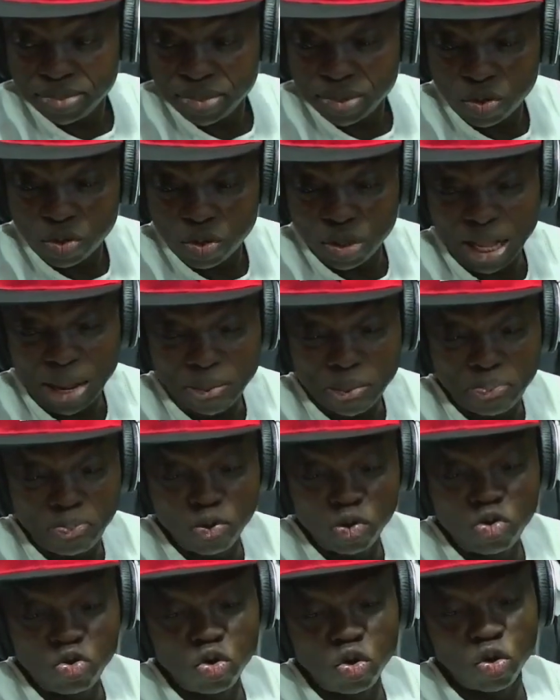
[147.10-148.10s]
to let
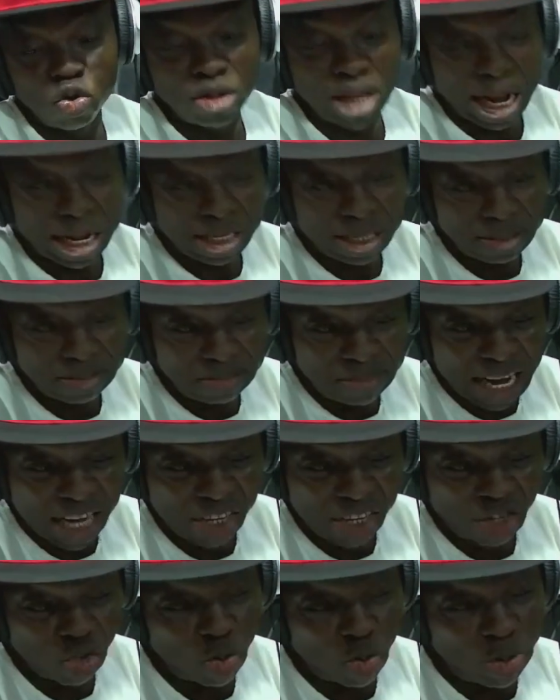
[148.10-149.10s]
people know that there
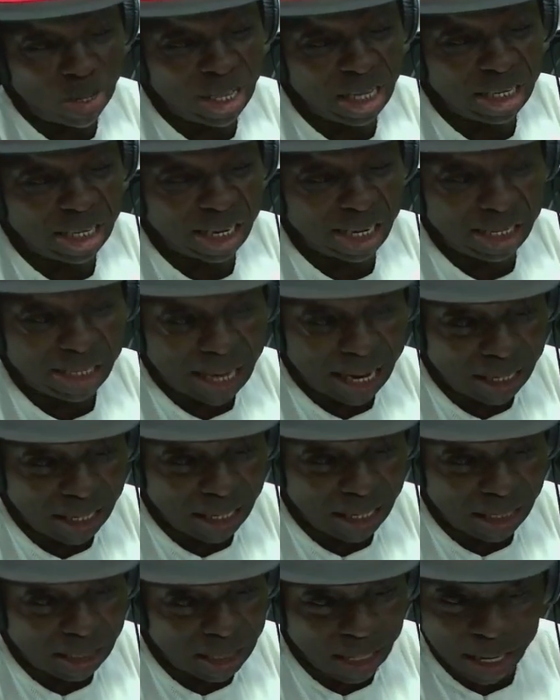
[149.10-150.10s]
are so many things that
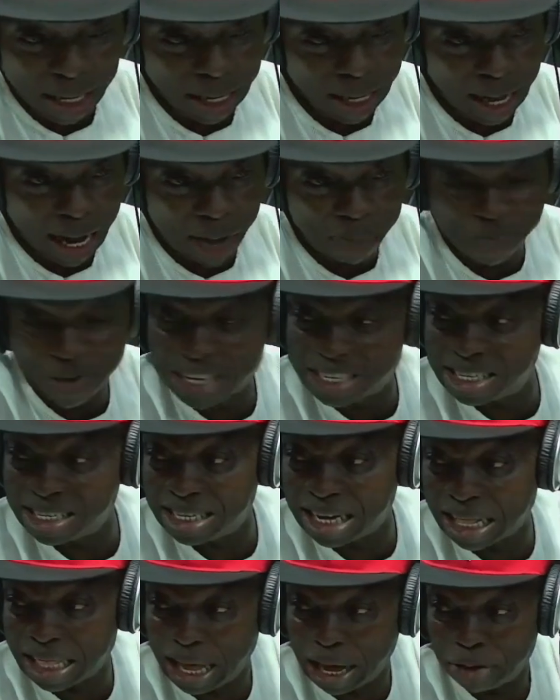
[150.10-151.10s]
is uh, affecting
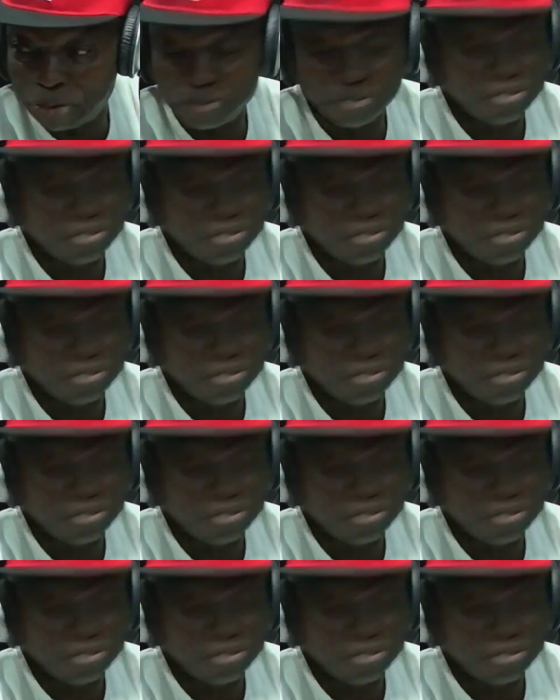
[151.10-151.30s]
their life